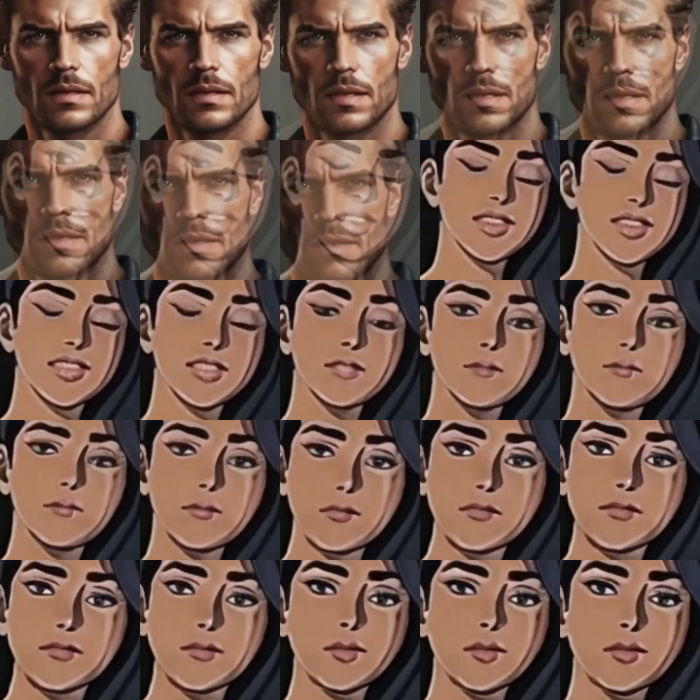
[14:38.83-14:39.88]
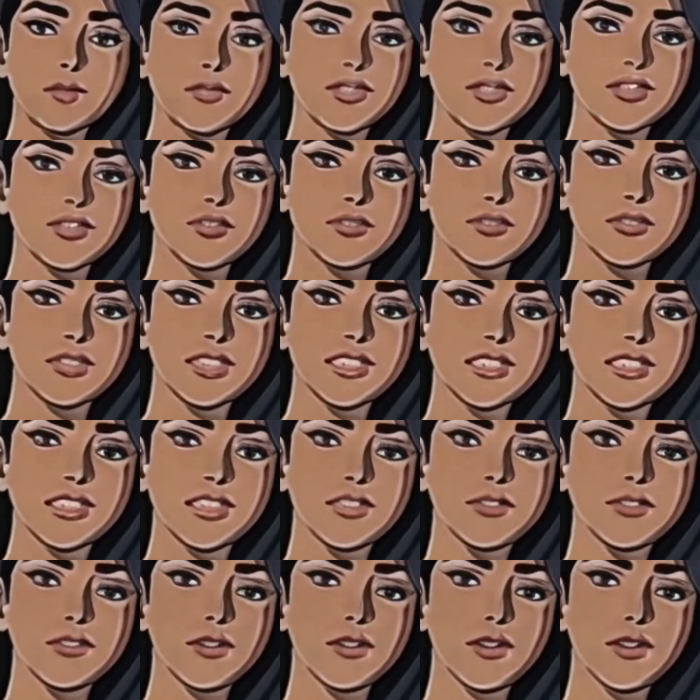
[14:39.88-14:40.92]
I did a movie with Richard
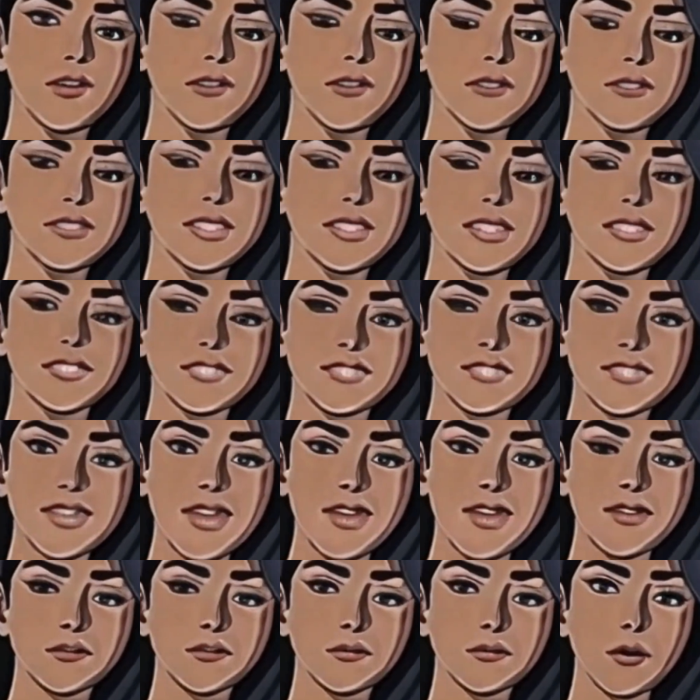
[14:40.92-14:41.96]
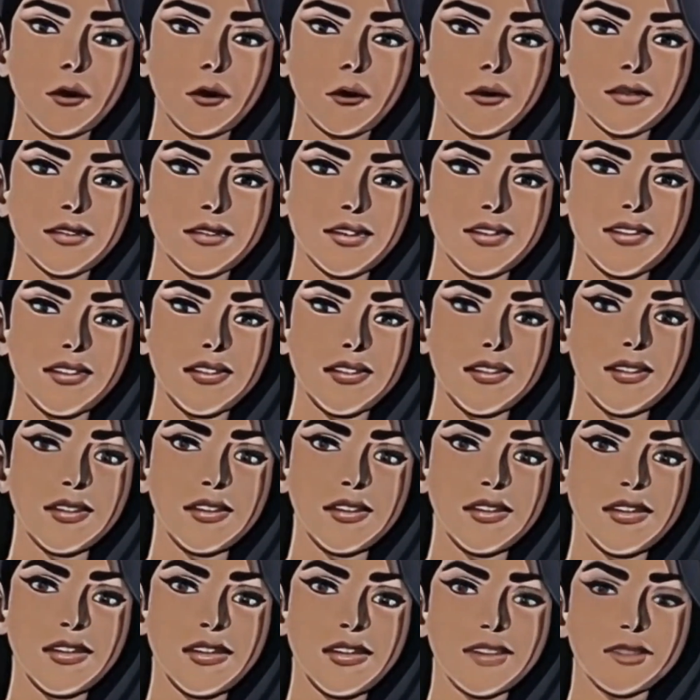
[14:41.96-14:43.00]
Linklater called A Scanner Darkly,
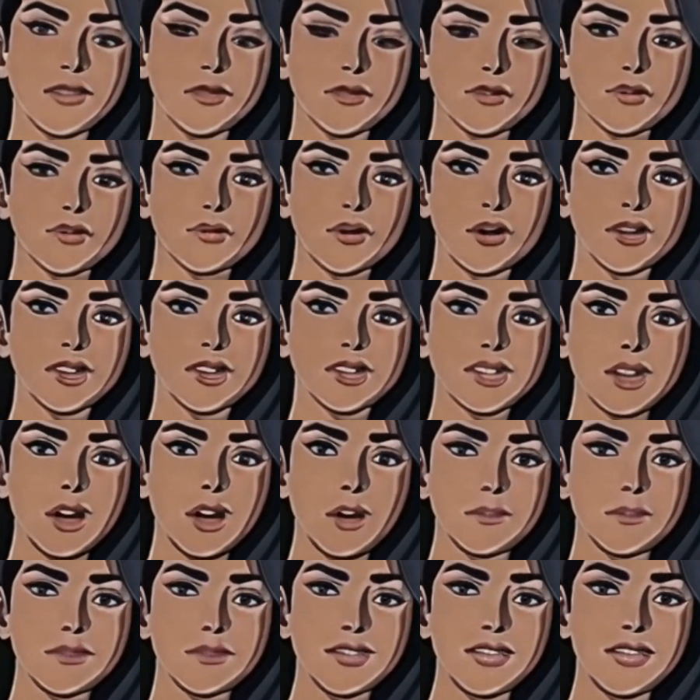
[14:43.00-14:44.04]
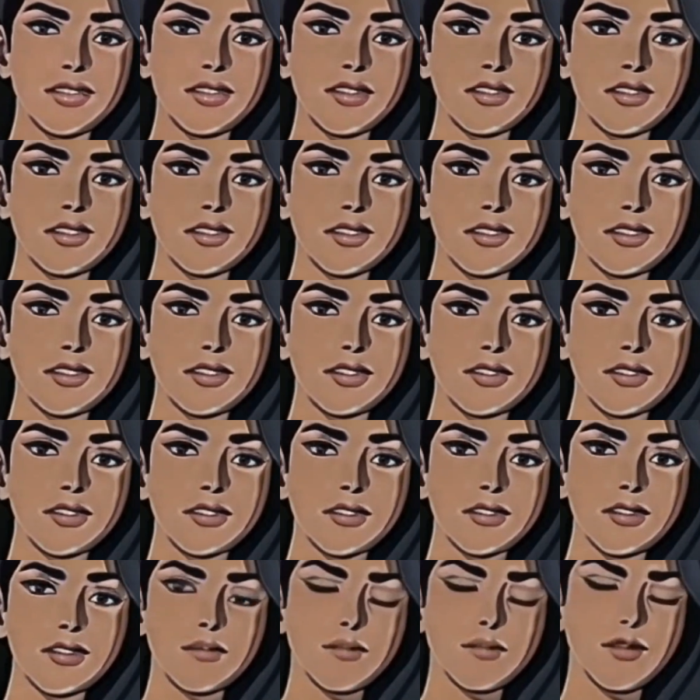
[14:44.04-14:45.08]
and it was rotoscoped.
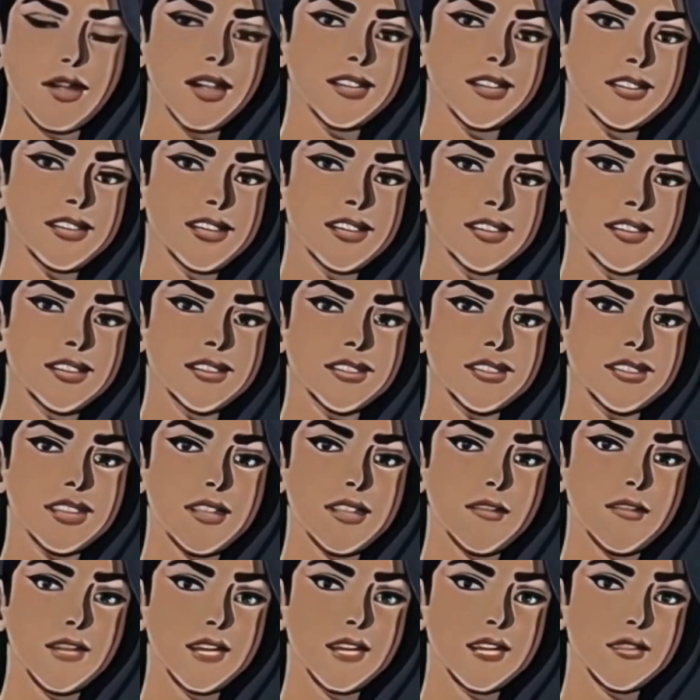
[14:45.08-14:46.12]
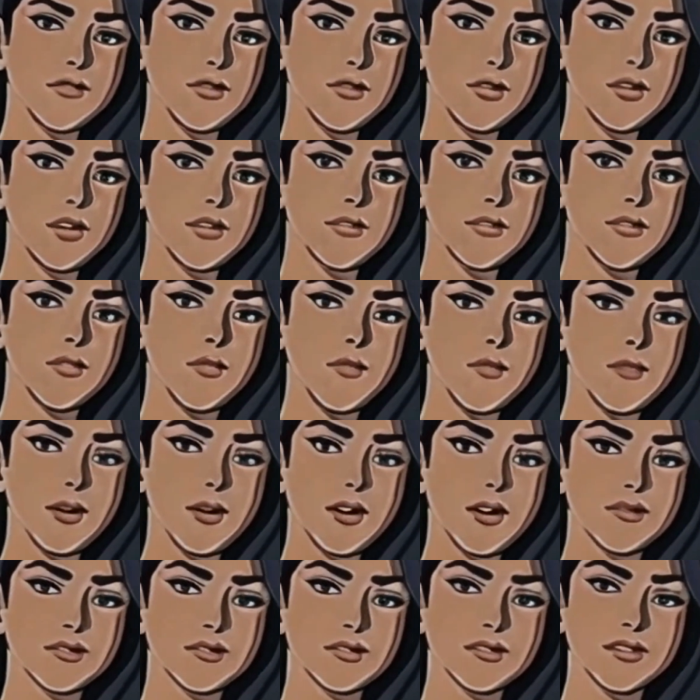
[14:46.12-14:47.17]
That process is like a metaphor for what
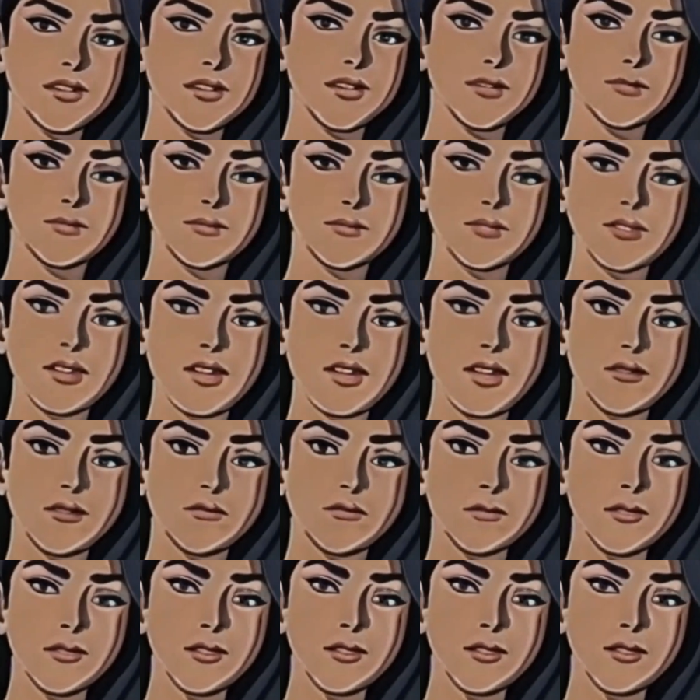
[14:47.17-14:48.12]
Marvel films became.